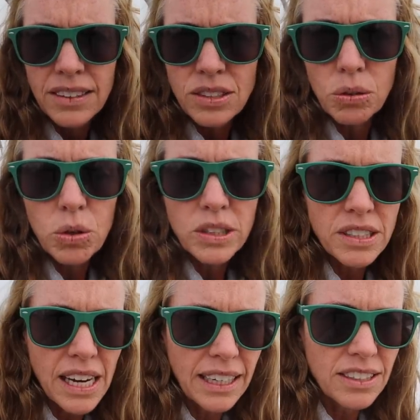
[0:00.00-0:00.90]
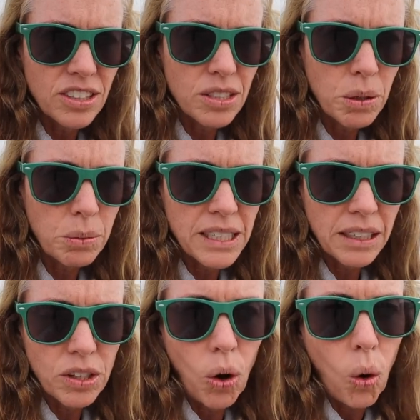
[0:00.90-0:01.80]
So corn silage is where we
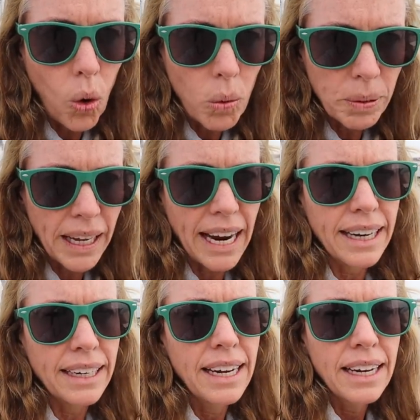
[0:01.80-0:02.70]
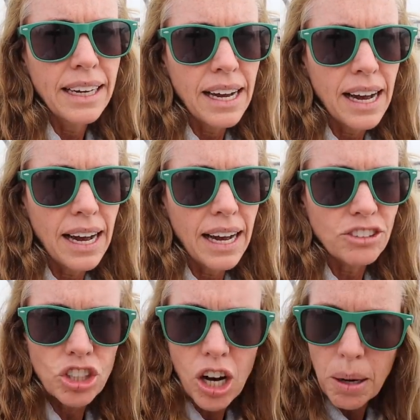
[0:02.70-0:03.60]
take the whole plant,
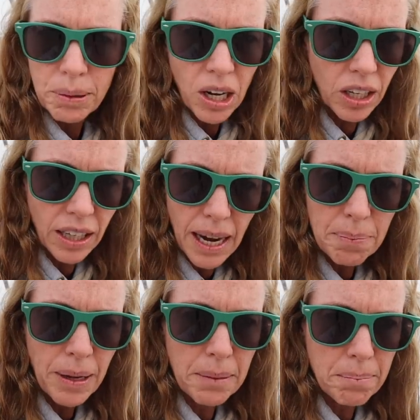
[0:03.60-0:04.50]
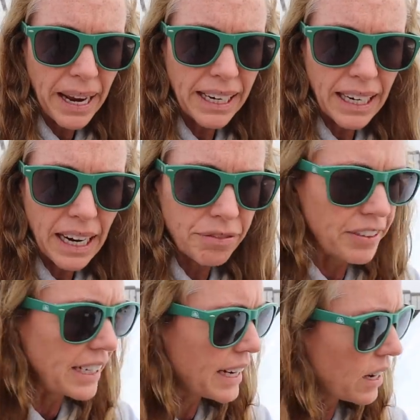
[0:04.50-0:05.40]
chop it all up and make a
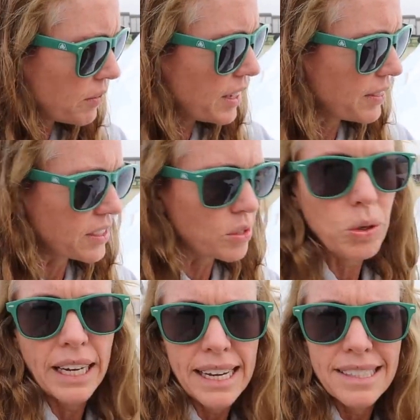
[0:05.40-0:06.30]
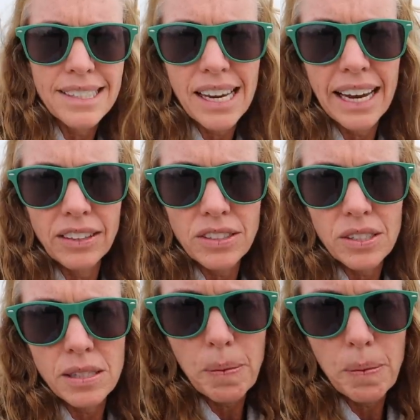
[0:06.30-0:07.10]
feed out of it. This will get ensiled. So this